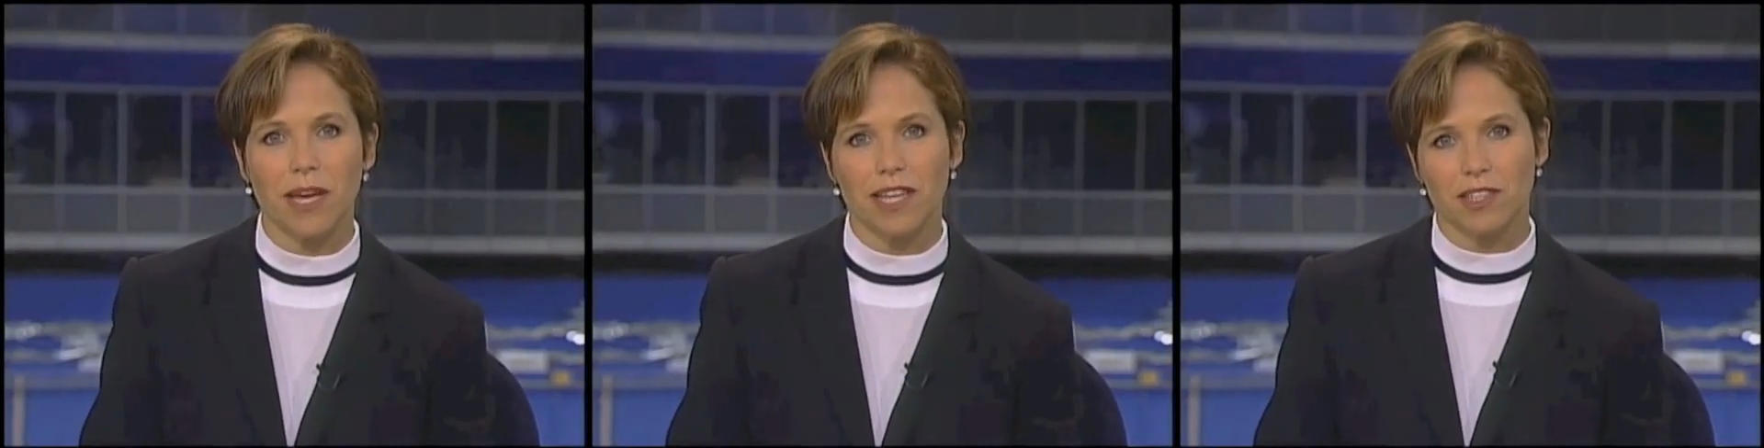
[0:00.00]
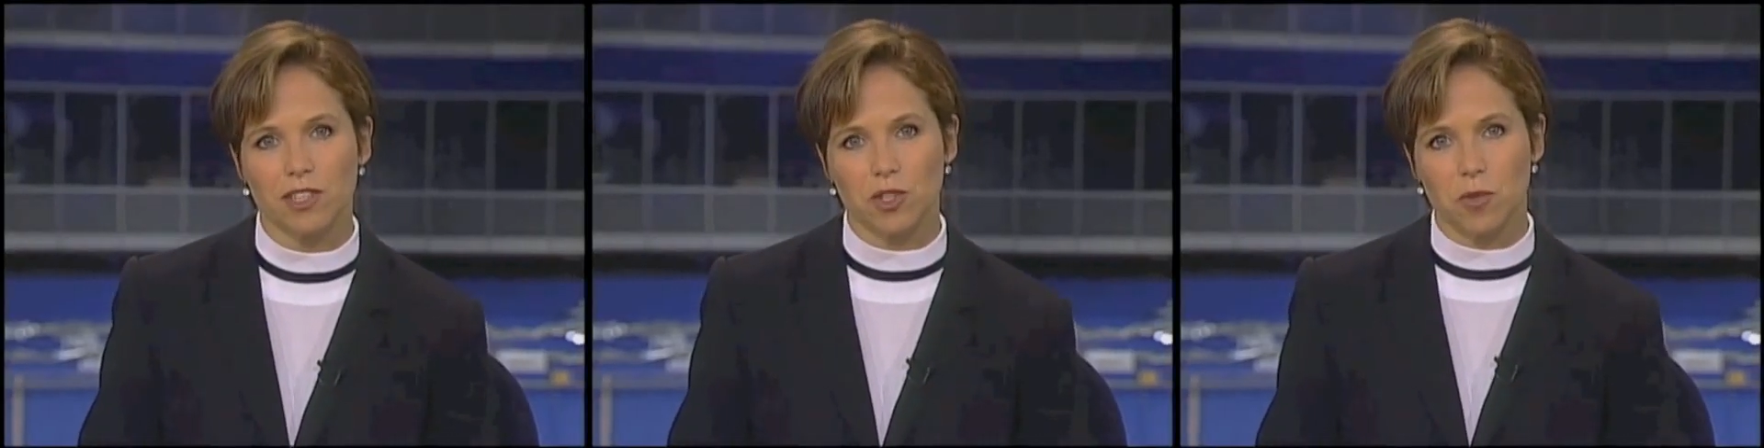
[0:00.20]

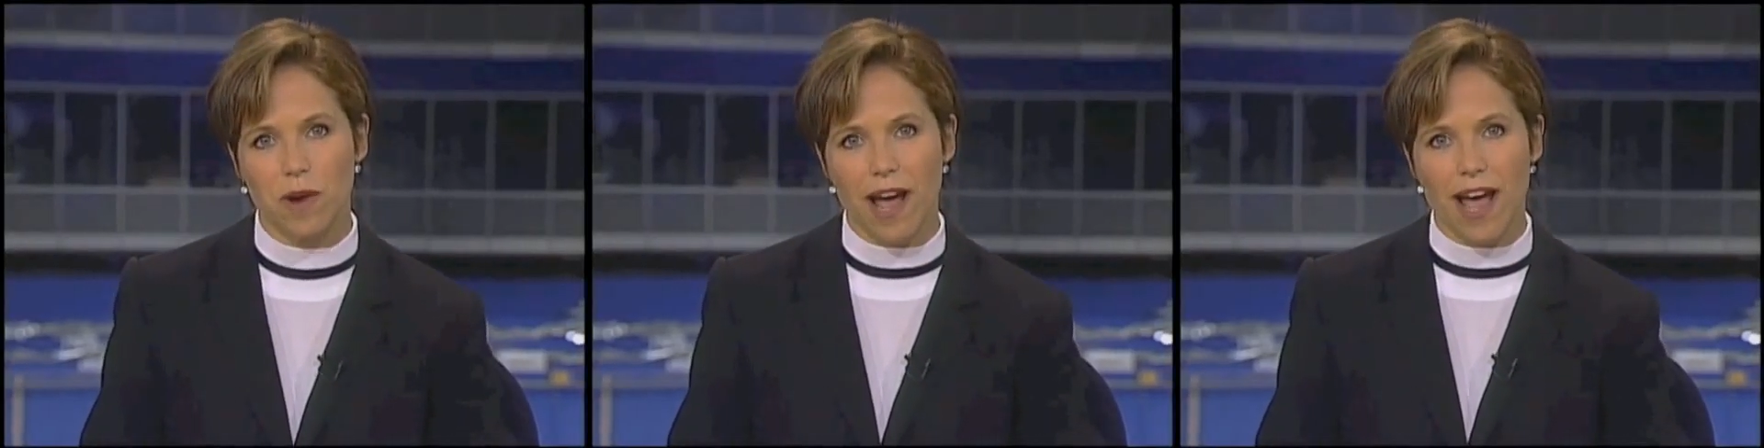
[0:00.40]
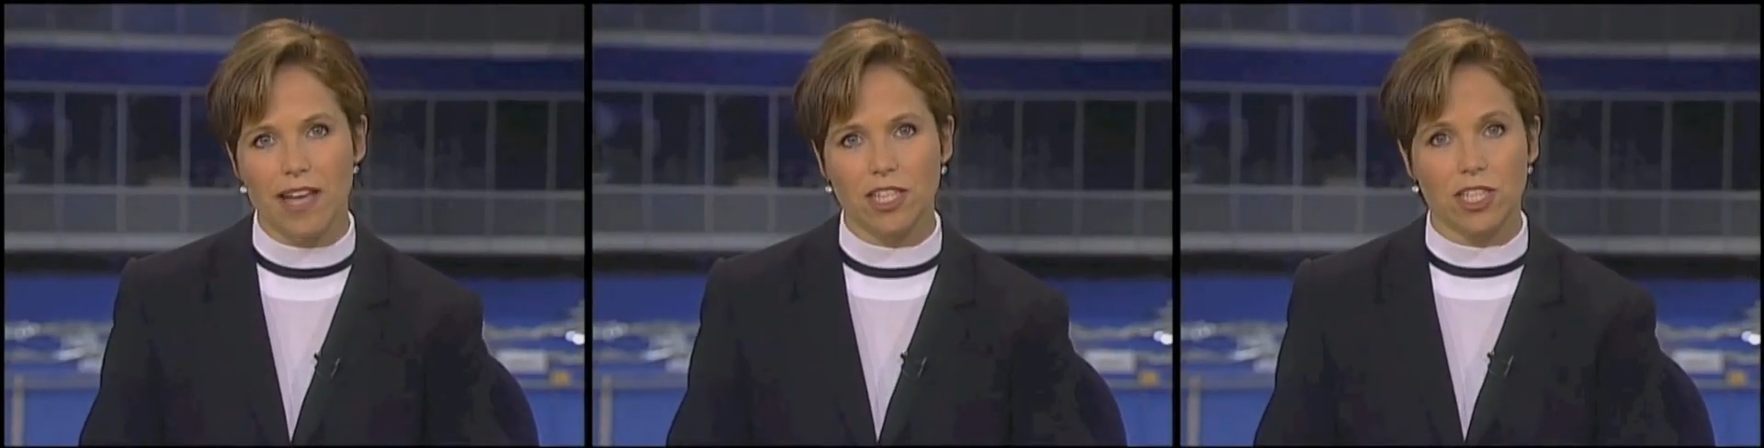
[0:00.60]
it's
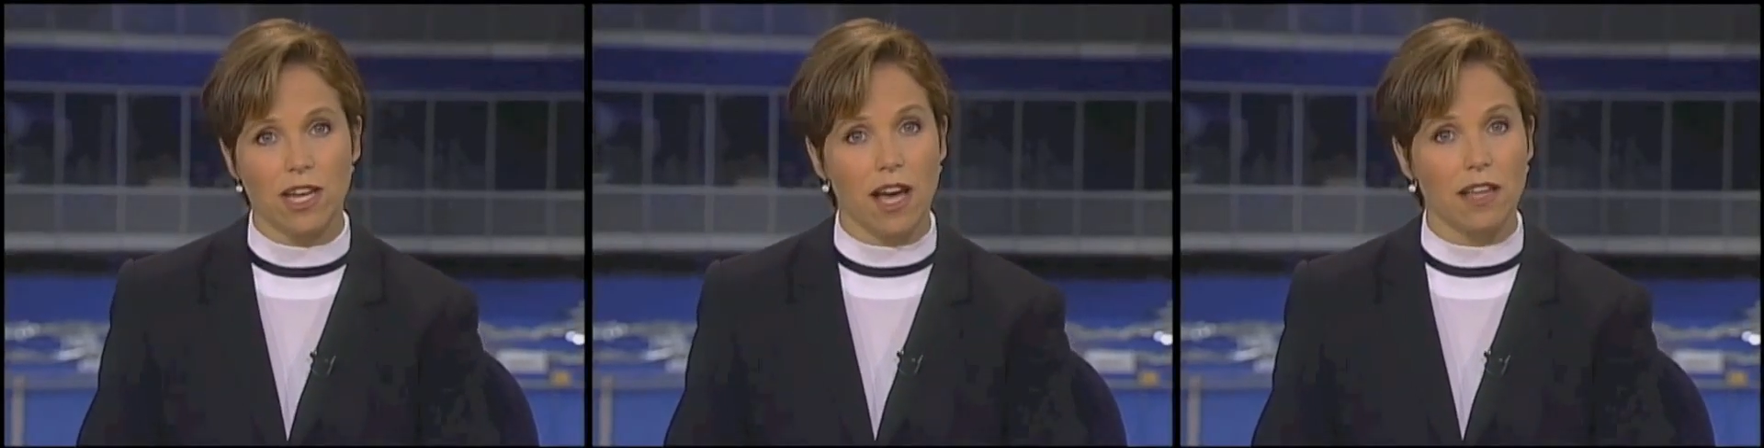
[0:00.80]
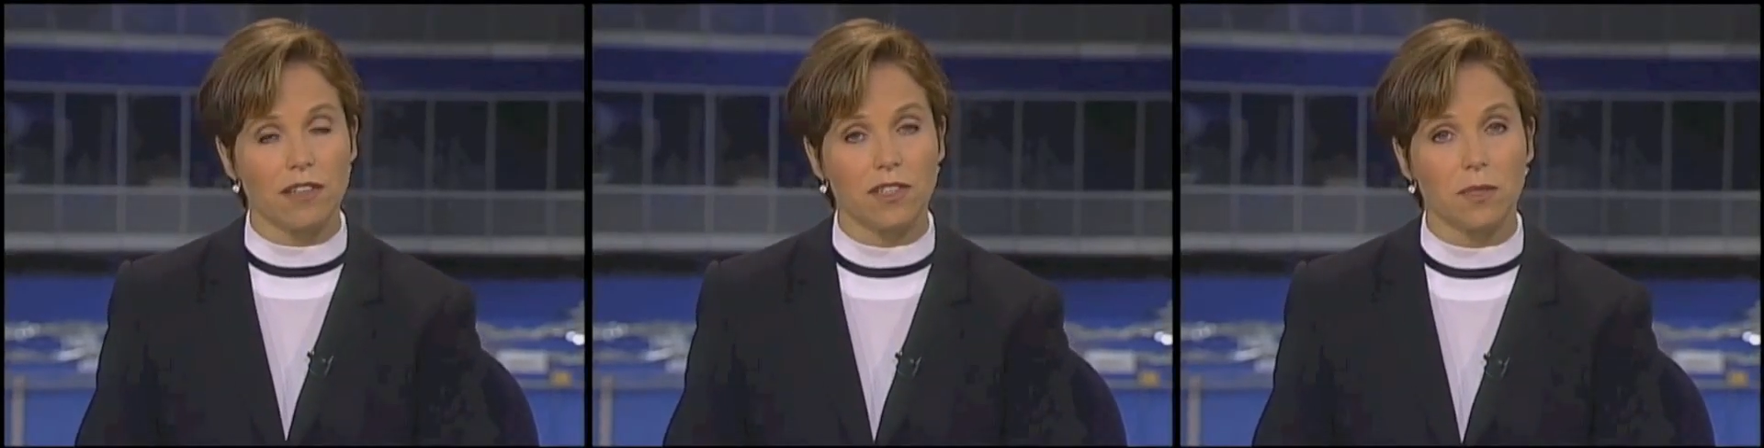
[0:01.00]
trash, to
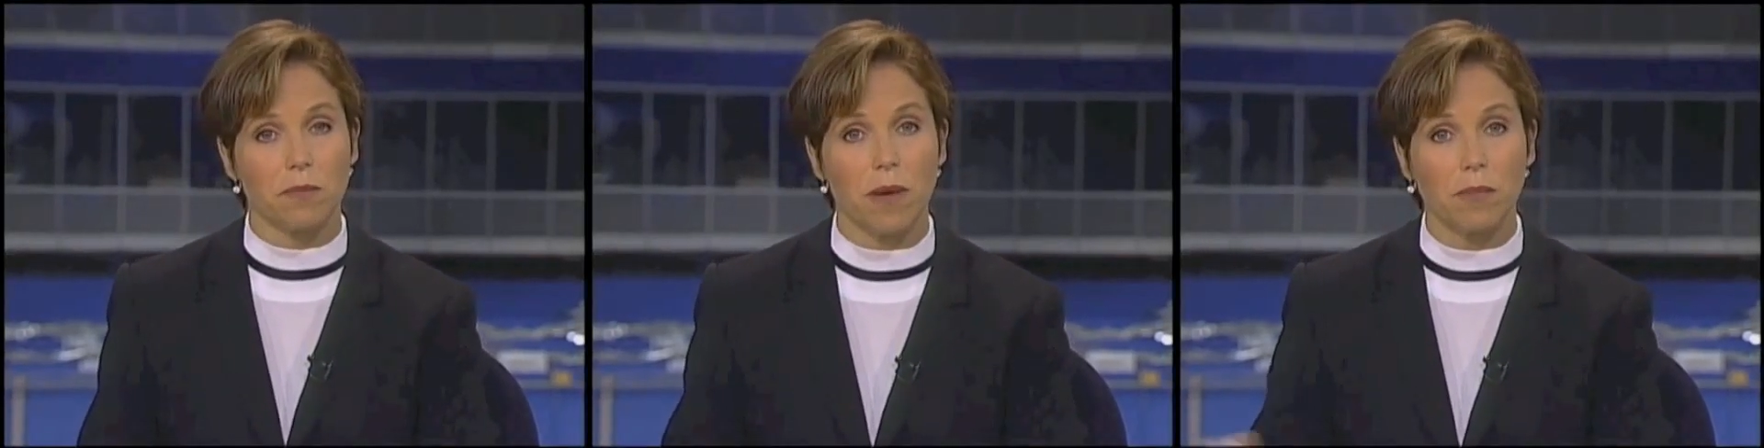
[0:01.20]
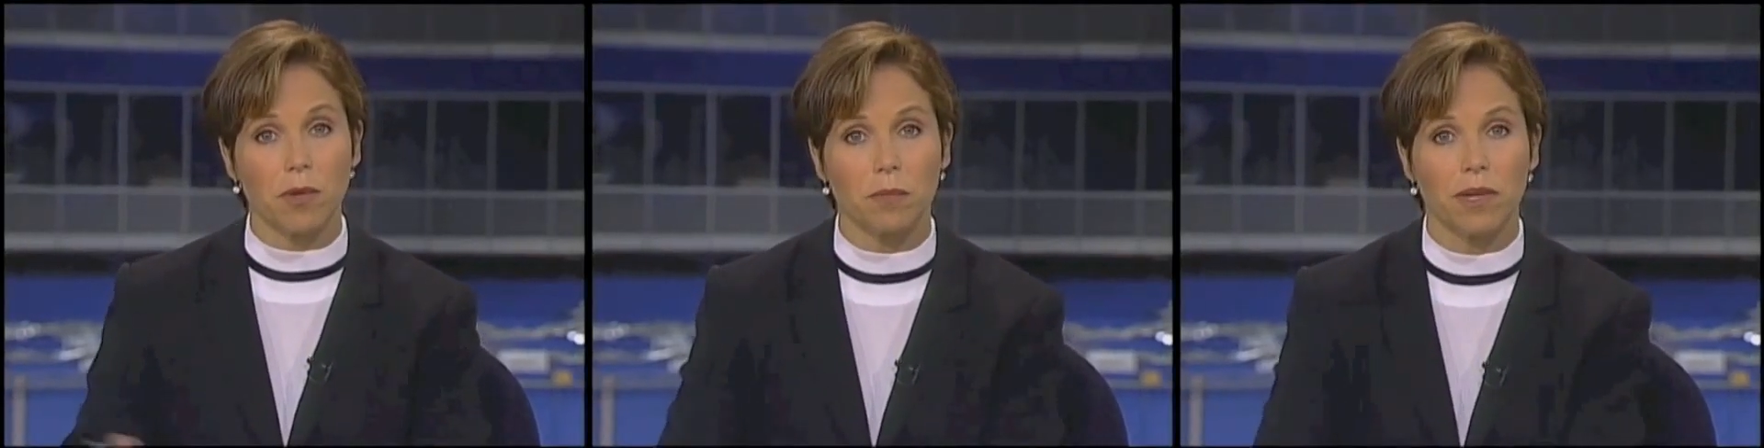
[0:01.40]
others,
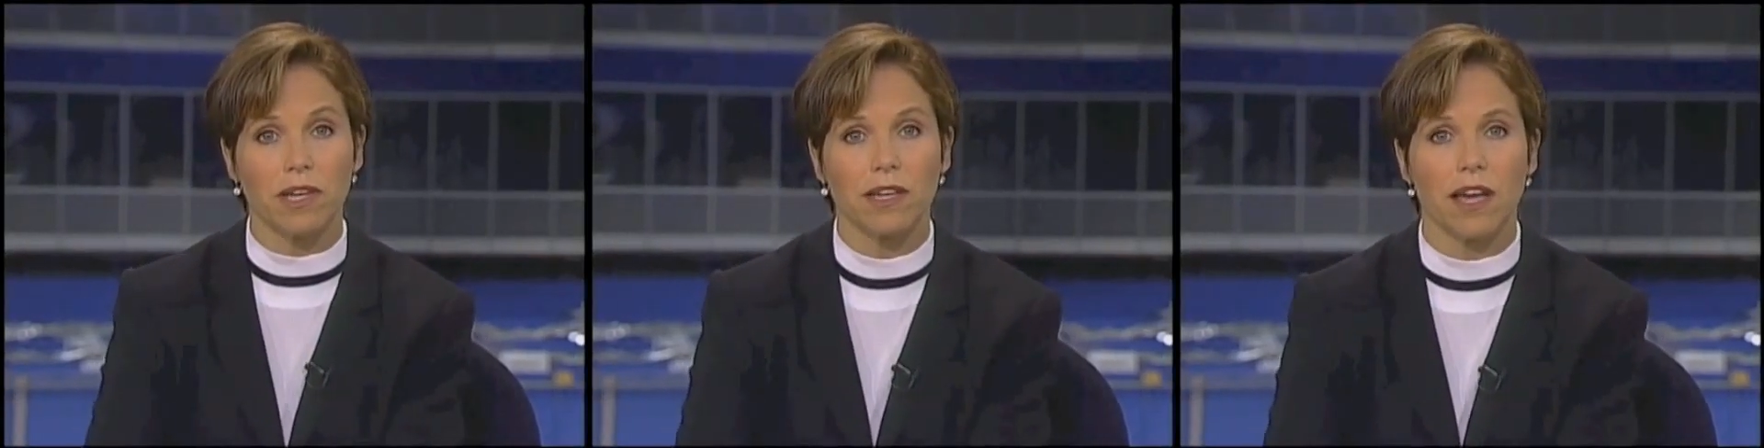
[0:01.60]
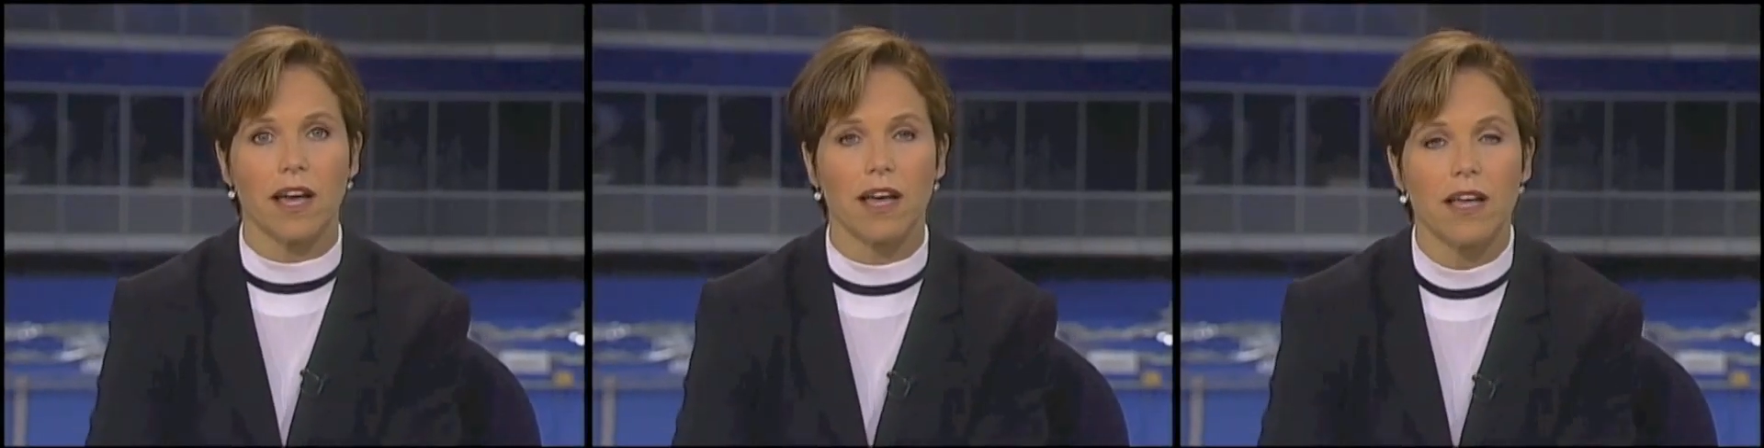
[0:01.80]

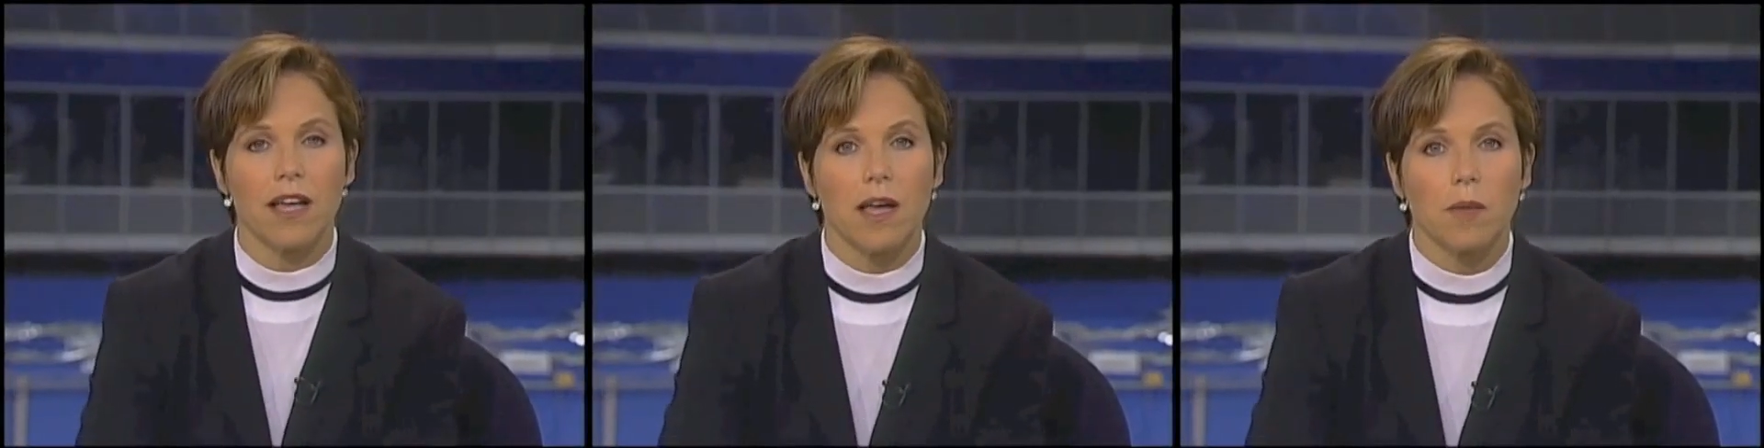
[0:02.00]
memorabilia,